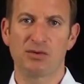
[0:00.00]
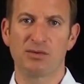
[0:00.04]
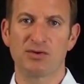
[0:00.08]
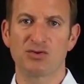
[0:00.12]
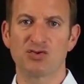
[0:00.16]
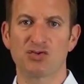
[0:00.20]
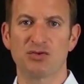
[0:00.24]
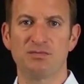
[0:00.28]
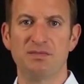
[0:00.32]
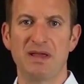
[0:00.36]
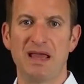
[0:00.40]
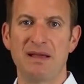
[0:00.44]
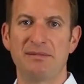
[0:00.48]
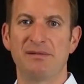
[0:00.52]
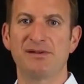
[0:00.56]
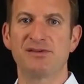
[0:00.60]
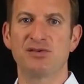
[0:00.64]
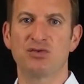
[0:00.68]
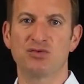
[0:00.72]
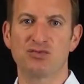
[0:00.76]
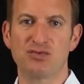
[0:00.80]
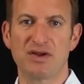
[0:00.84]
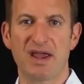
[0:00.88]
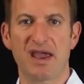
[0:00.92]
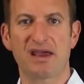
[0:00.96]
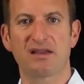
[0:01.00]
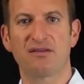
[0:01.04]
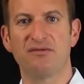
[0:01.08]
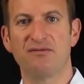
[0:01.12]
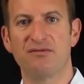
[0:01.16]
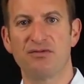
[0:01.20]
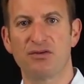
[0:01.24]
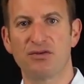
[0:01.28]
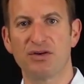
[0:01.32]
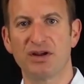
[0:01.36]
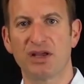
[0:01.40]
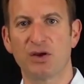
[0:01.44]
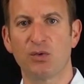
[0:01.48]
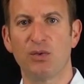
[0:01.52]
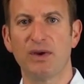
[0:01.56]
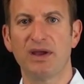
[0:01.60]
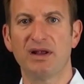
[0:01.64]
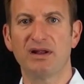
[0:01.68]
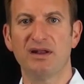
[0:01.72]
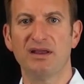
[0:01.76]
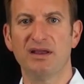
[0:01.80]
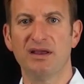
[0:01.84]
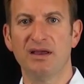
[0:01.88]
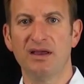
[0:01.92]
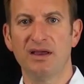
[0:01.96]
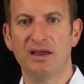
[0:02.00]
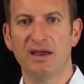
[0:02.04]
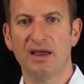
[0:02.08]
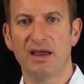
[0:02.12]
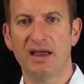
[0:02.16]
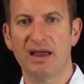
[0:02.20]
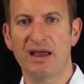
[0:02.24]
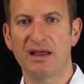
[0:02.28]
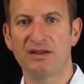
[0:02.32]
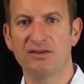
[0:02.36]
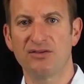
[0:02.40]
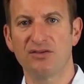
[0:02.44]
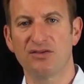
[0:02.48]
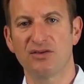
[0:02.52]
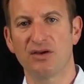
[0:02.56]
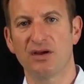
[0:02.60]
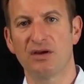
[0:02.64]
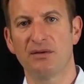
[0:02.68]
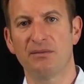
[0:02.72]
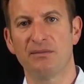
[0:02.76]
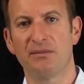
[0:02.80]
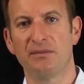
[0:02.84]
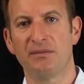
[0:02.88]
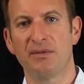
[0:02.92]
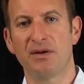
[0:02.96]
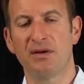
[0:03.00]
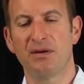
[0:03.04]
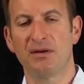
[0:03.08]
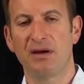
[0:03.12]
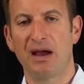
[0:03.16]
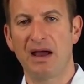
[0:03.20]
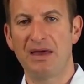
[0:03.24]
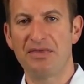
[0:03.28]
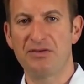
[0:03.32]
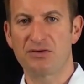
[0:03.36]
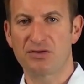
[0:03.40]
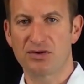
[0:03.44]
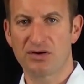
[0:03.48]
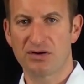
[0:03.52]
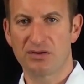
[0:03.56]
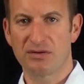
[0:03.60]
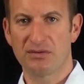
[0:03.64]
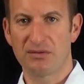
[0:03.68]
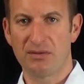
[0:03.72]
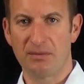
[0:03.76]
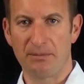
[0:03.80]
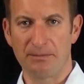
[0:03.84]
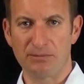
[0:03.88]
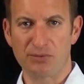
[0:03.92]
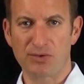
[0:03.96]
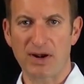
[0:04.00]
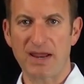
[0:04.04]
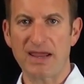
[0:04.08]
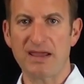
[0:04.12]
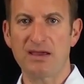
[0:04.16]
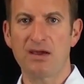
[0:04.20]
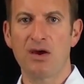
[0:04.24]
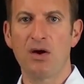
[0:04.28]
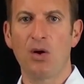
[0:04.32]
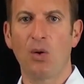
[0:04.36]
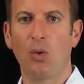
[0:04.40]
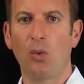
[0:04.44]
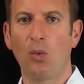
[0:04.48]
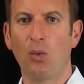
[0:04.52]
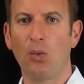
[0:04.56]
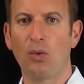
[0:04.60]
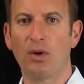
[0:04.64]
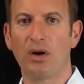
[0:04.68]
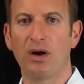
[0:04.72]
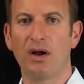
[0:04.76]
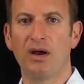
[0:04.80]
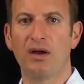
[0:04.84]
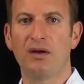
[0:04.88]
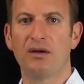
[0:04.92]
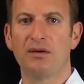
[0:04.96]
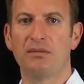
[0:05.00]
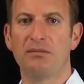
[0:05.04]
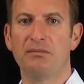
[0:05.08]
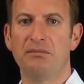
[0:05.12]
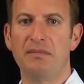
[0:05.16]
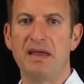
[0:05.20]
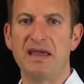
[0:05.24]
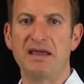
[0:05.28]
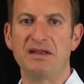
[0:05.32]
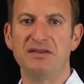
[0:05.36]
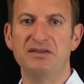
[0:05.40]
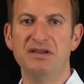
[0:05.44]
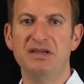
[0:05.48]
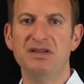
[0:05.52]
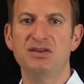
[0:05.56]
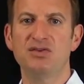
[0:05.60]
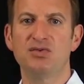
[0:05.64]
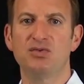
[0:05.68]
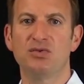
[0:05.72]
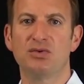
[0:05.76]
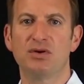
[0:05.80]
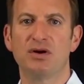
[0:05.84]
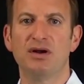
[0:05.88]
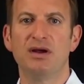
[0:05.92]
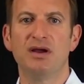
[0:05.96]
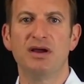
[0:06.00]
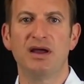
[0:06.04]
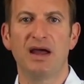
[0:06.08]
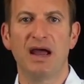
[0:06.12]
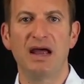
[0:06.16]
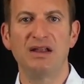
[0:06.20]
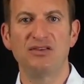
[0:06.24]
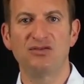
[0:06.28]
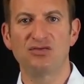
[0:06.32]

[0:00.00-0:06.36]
should be able to react very quickly and either brake or make a detour and